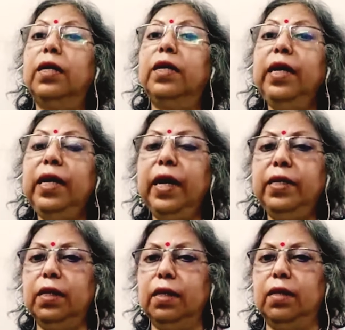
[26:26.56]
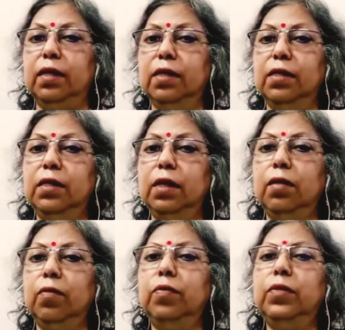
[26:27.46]
created
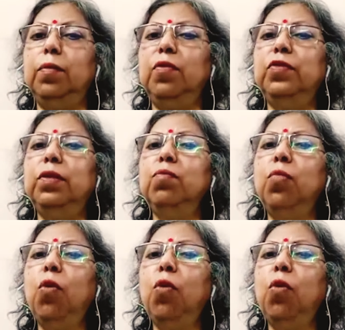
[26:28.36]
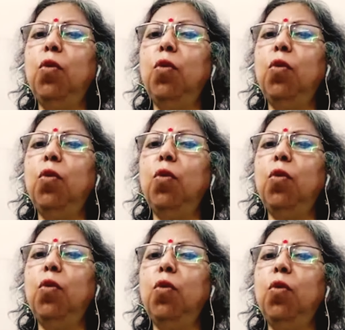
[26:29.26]
some of the most
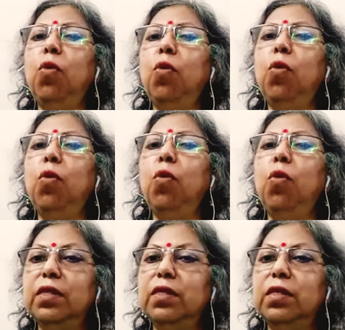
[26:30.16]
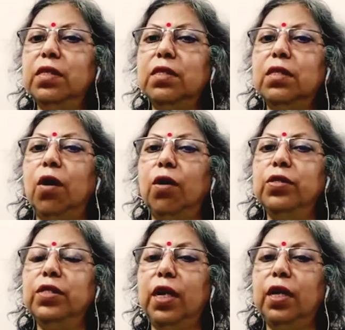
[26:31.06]
moving experiences
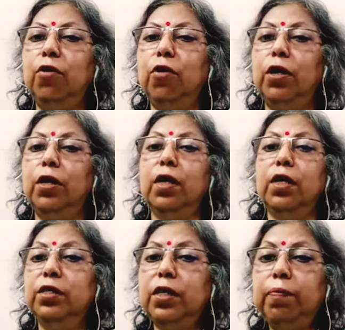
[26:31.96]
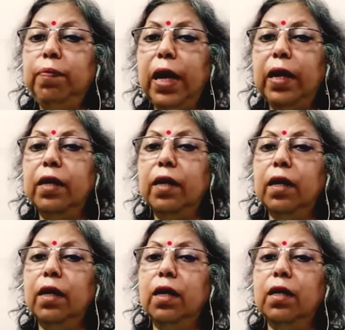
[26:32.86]
on cellular. Japan,
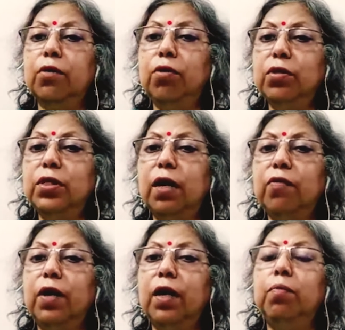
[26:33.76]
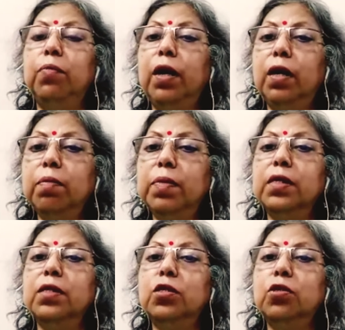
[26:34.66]
Kurosawa,
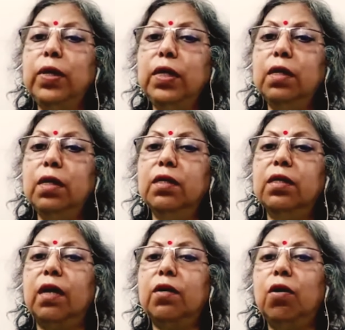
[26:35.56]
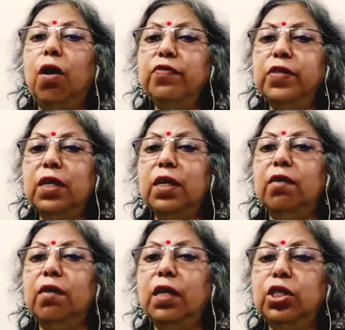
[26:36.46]
Bergman, Sweden,
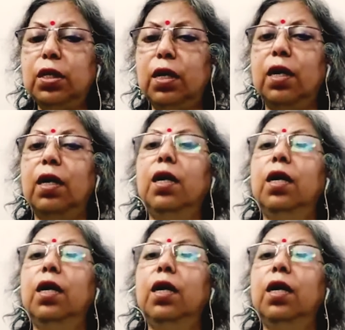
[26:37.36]
Tarkovsky, Russia,